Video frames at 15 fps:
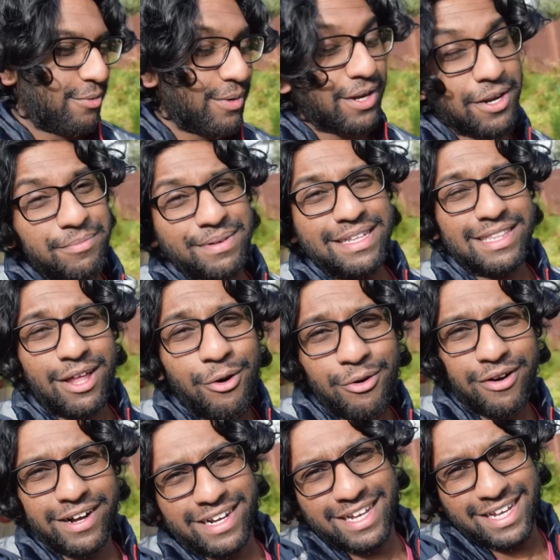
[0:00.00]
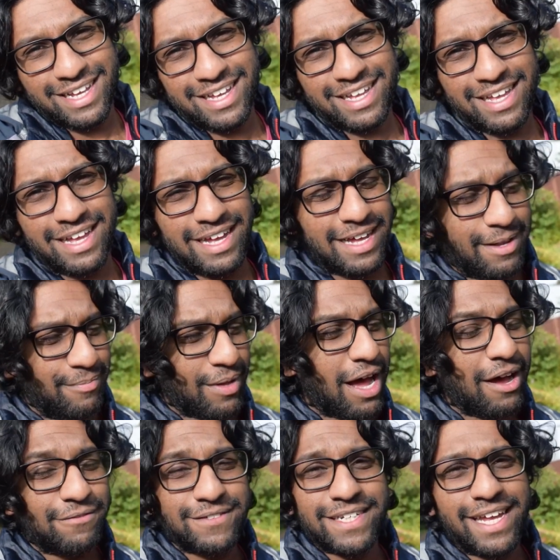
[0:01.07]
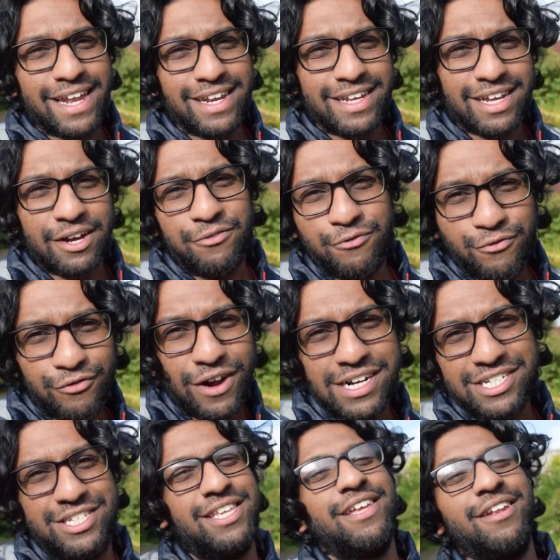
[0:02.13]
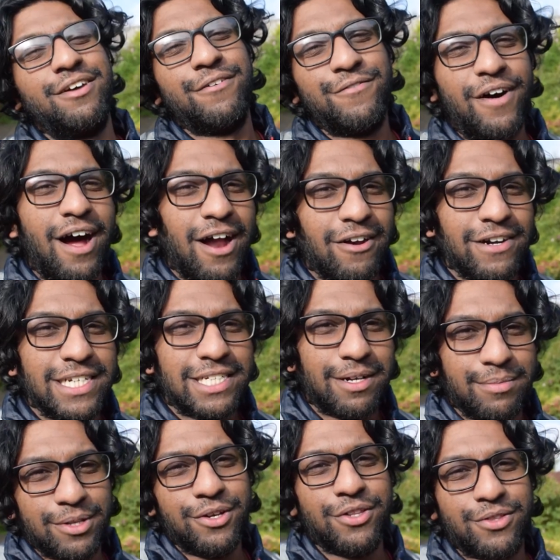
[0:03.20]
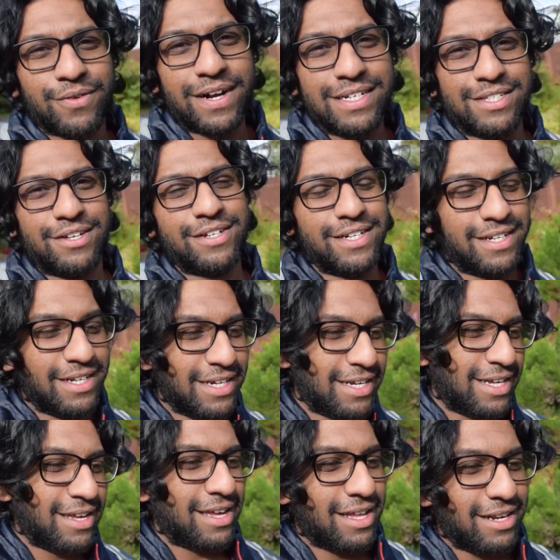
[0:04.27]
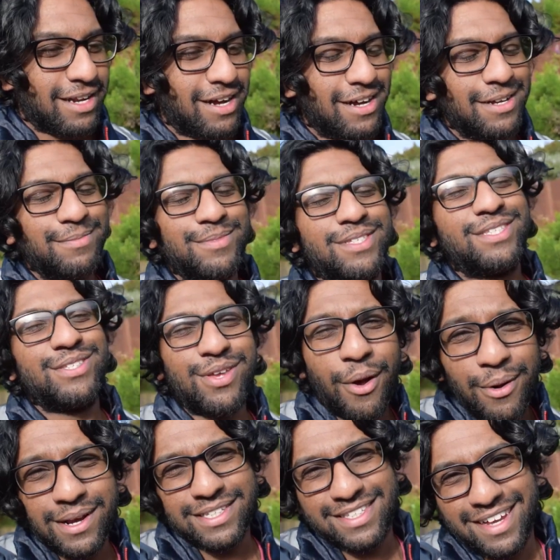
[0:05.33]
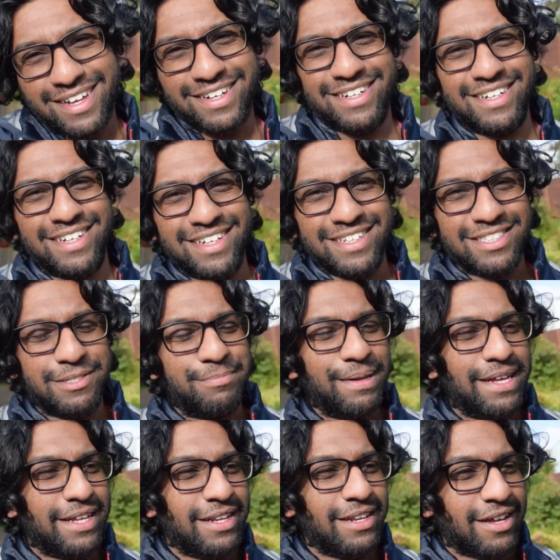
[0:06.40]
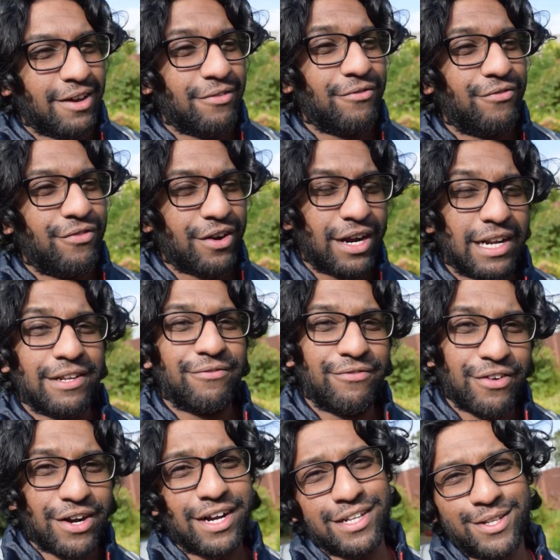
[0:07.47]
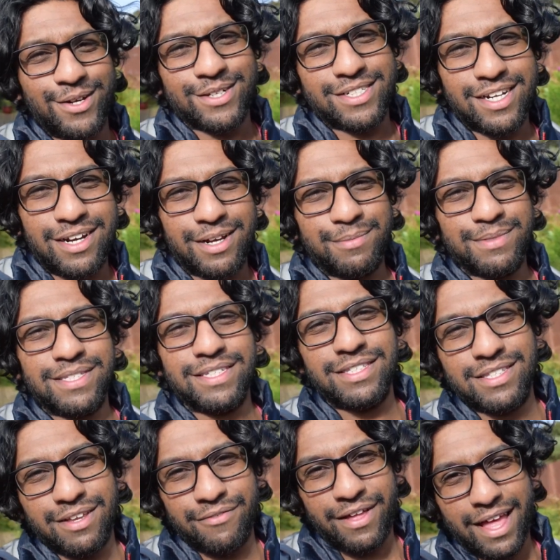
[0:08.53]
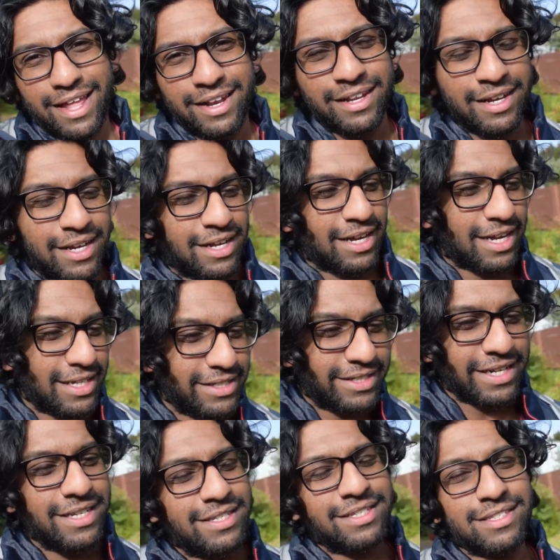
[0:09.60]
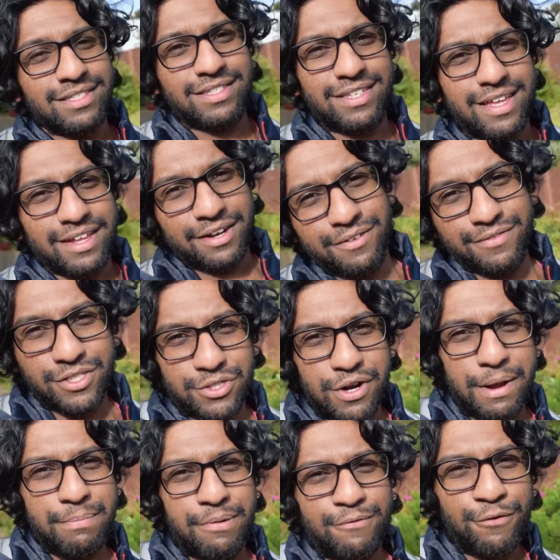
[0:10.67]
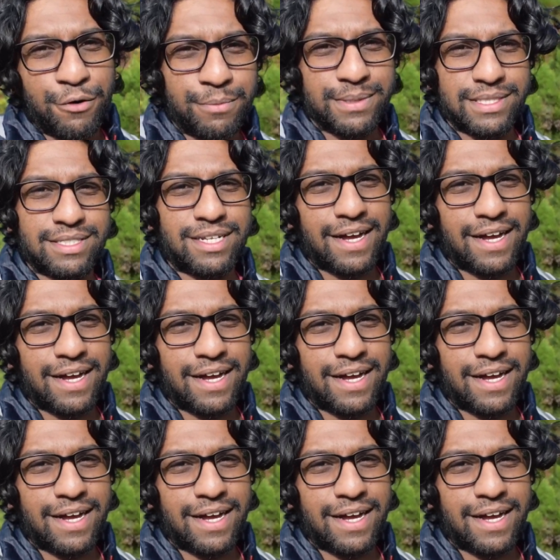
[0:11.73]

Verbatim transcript: We're going to be lowering her um, after getting a fresh set of RE003s on it, and I am so excited. It's been a very, very long time since I've had a decent set of street performance